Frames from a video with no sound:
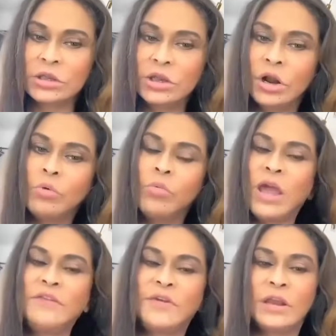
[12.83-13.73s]
you know,
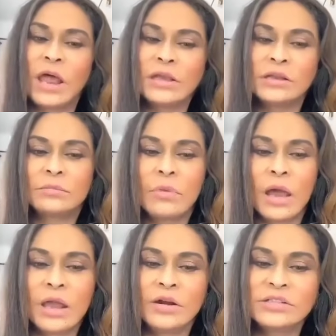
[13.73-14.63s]
wavy, like my
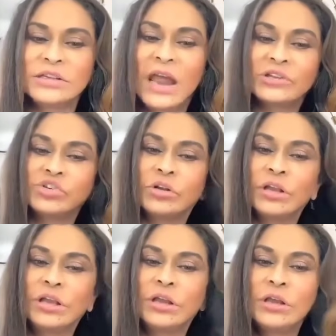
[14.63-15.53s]
hair is
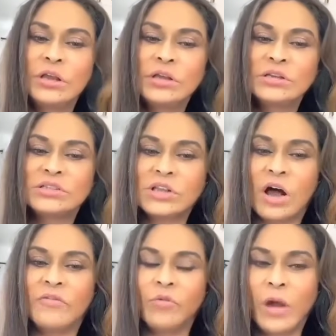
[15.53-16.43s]
naturally
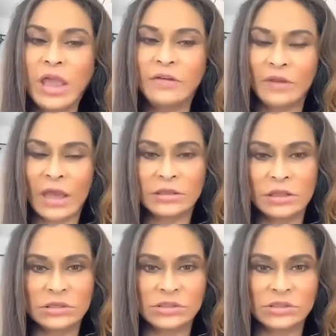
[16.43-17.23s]
soft wave like this.